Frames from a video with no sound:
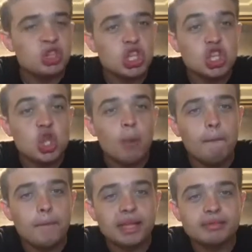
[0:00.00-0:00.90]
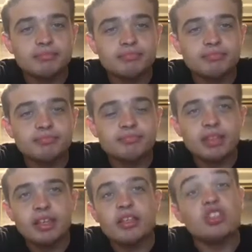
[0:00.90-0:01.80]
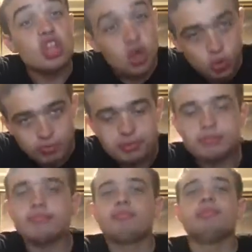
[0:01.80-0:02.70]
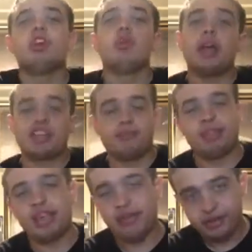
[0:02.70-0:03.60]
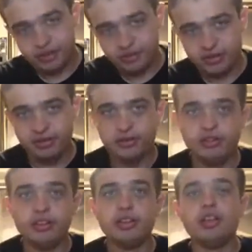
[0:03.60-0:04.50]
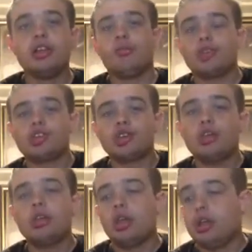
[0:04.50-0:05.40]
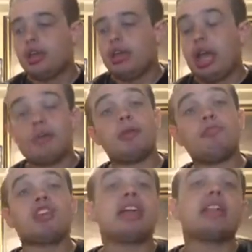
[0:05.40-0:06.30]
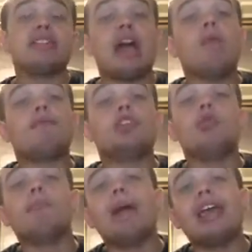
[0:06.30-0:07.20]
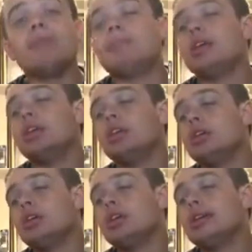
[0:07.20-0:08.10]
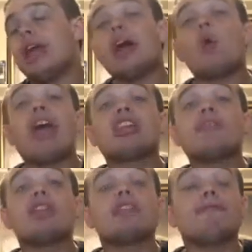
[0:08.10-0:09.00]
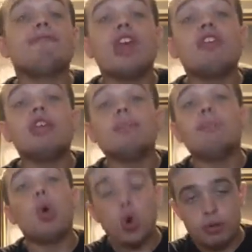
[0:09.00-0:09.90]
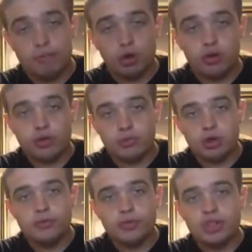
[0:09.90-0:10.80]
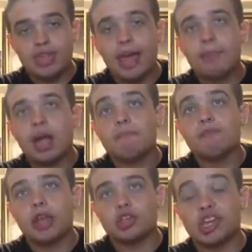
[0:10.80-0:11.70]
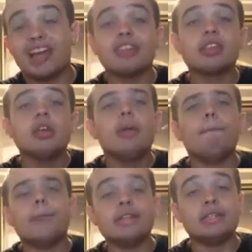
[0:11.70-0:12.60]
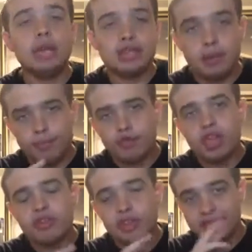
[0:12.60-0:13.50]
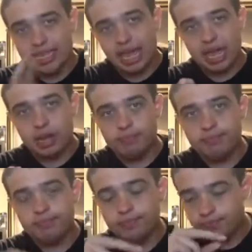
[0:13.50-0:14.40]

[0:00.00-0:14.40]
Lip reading: Nope. Nope. No X-Men characters. Which, I'm going to break that down for you in my opinion. Now, X-Men is a very important part of the Marvel vs. Capcom franchise, but does it break the game?